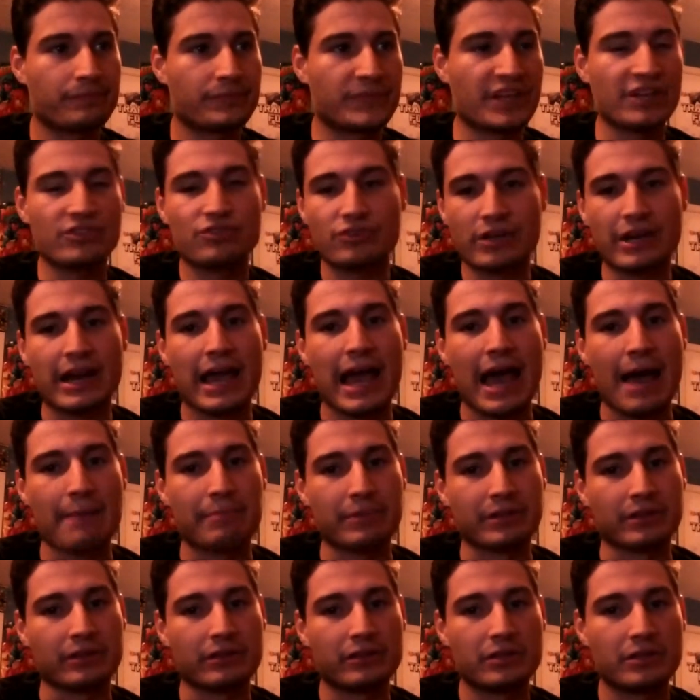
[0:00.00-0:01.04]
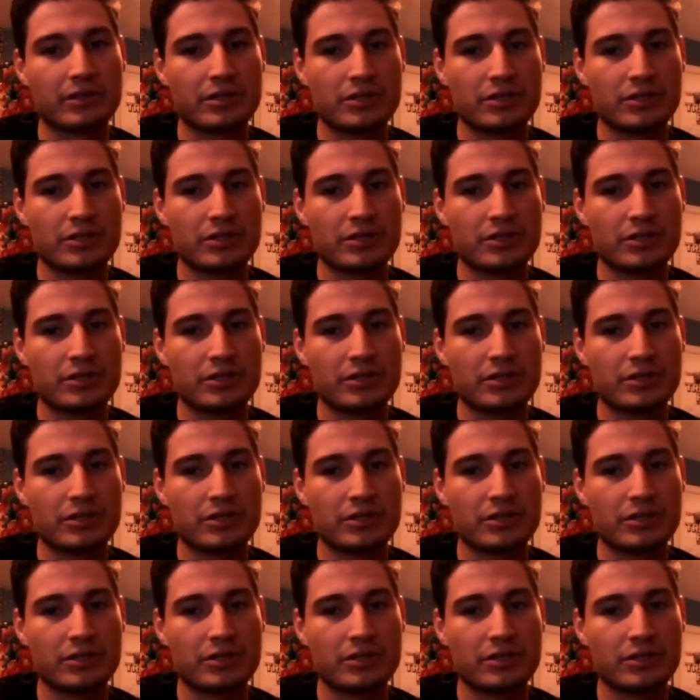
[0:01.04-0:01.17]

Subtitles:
Things are going to happen.